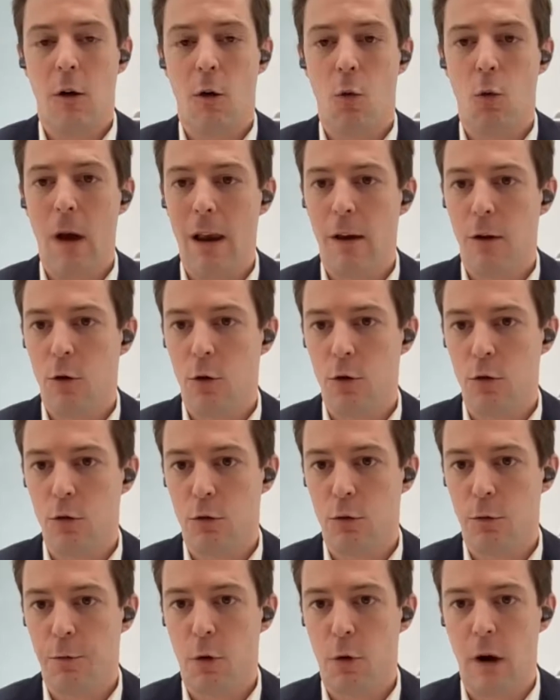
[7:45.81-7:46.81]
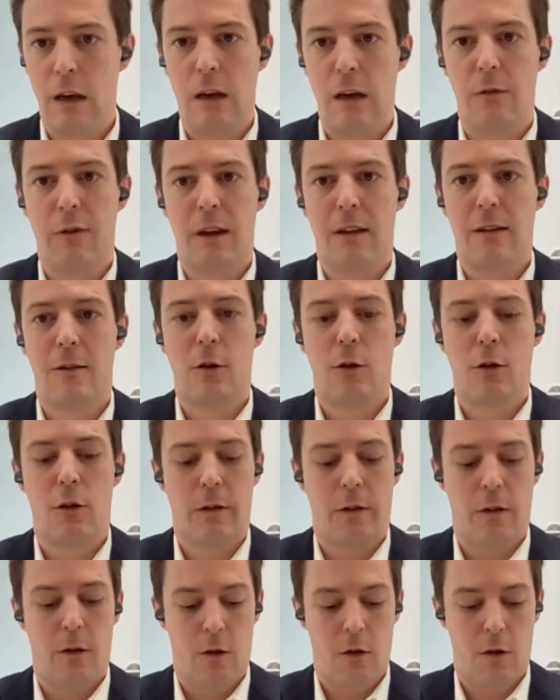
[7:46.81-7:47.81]
uh, well known to foreign
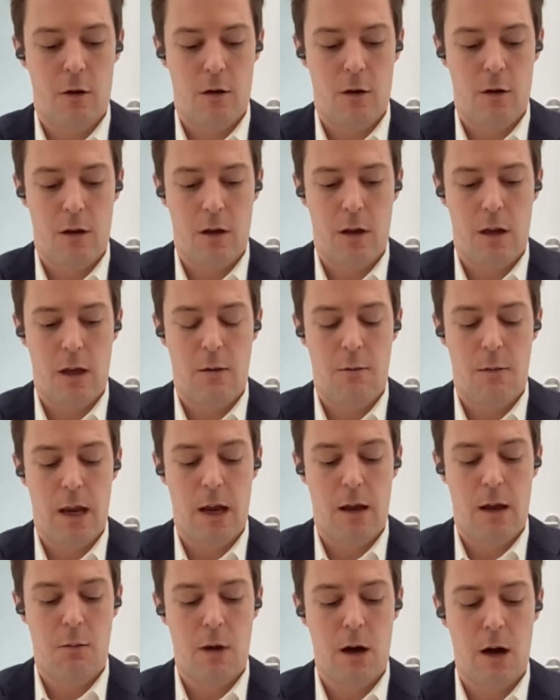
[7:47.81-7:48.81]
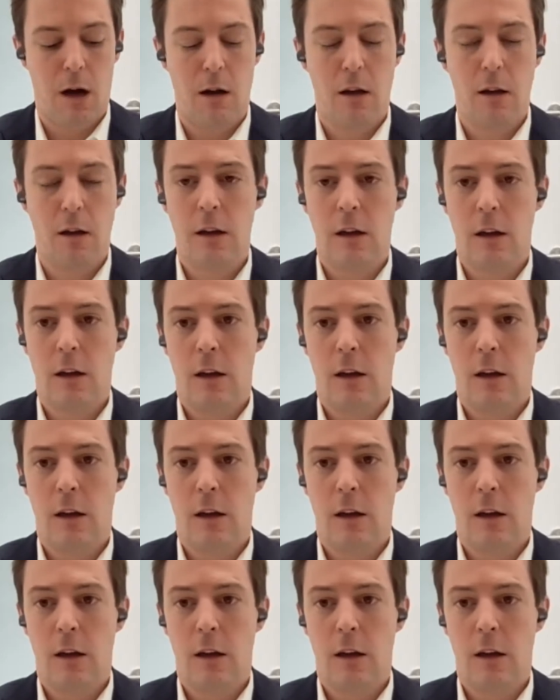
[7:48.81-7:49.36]
investors uh, in Myanmar,